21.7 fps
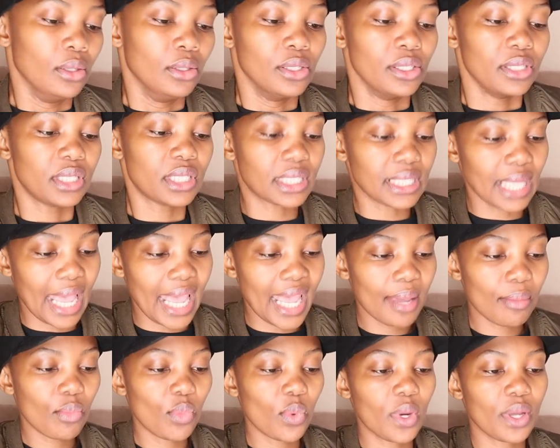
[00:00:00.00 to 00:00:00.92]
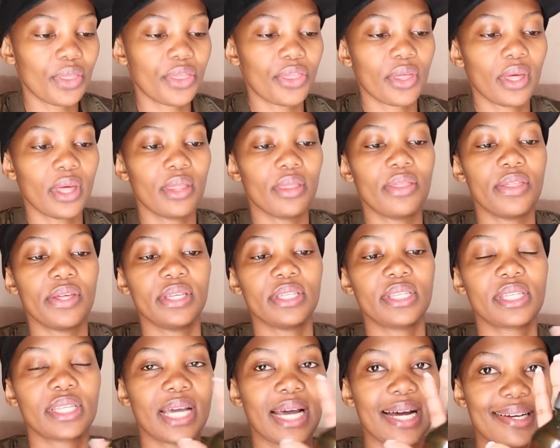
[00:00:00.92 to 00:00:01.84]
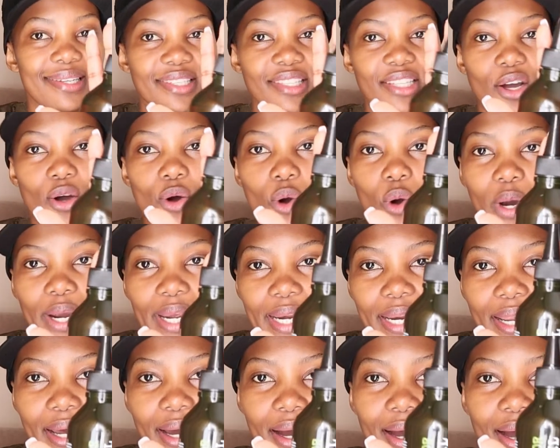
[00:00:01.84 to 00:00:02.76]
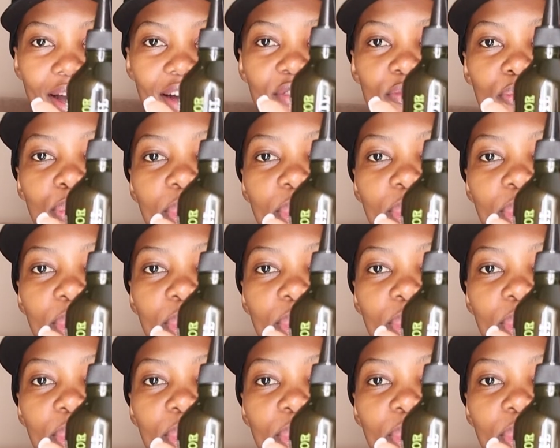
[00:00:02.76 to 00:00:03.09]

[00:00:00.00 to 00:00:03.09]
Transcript: Same with this castor oil. I've